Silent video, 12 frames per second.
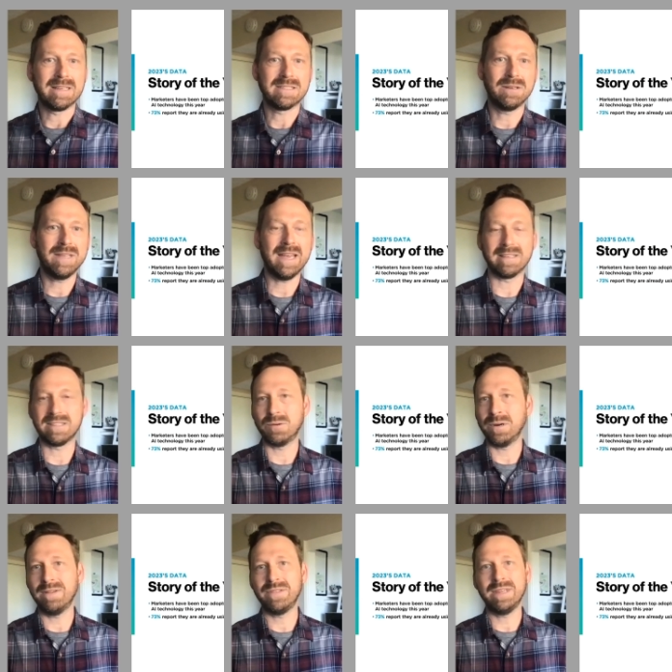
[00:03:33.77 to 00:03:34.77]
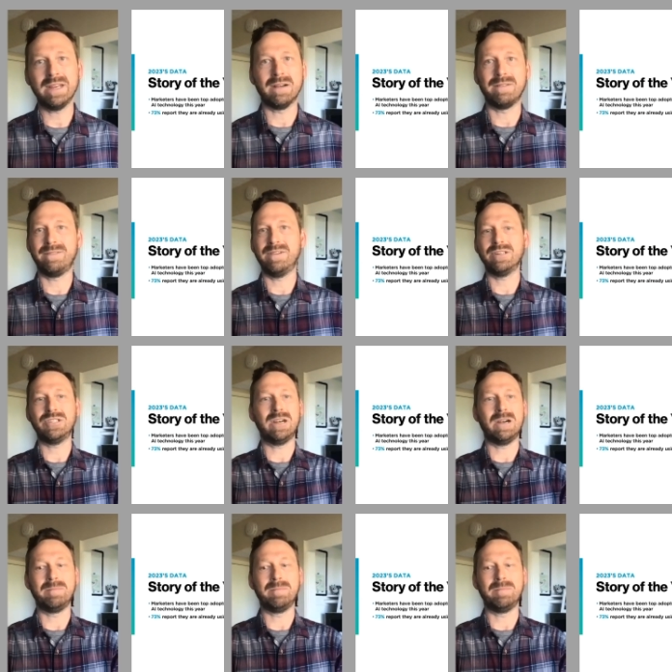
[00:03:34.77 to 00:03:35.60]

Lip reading: So yeah, story of the year, for sure.